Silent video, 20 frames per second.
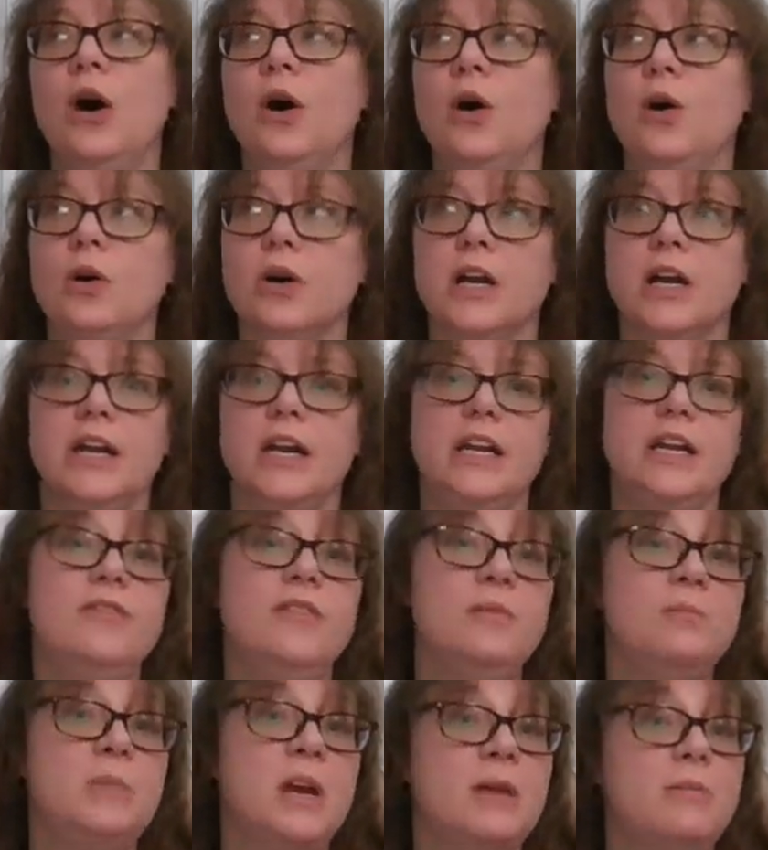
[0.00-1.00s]
or
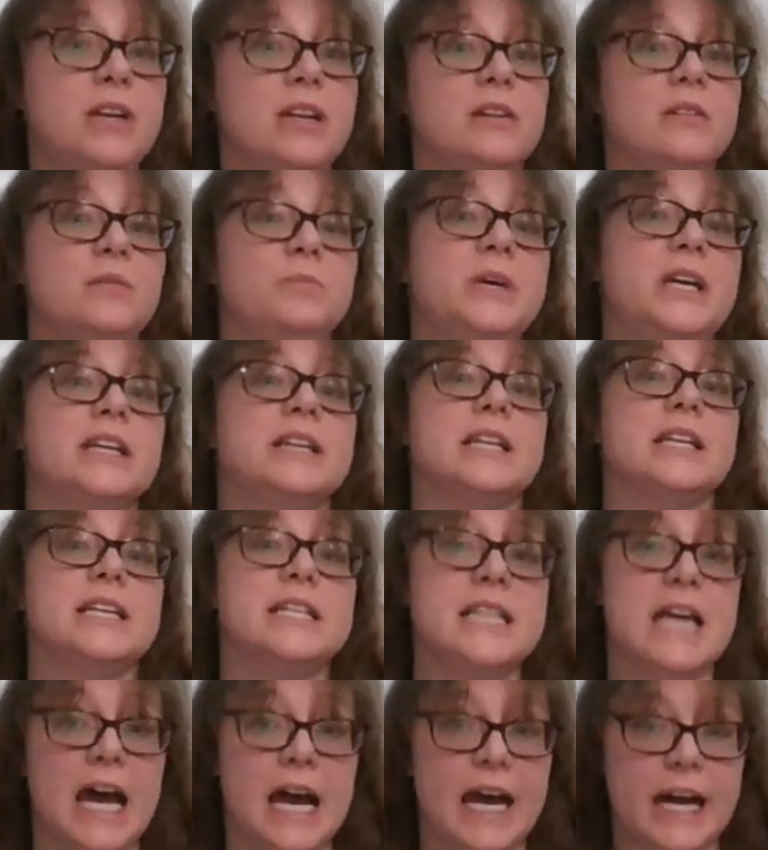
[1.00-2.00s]
even maybe it'll be in the
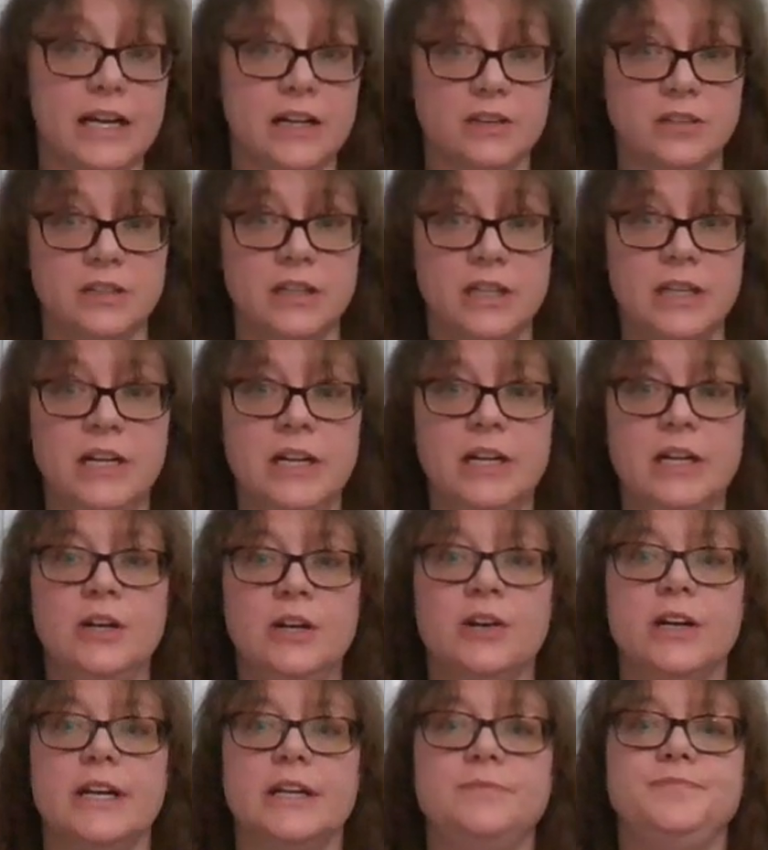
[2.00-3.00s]
title,
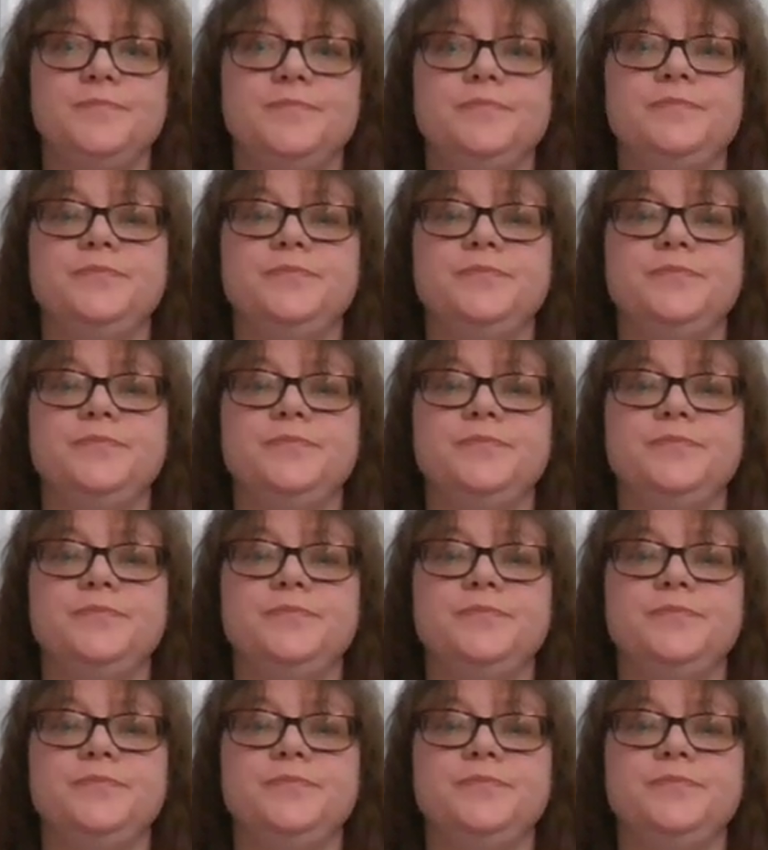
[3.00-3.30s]
right?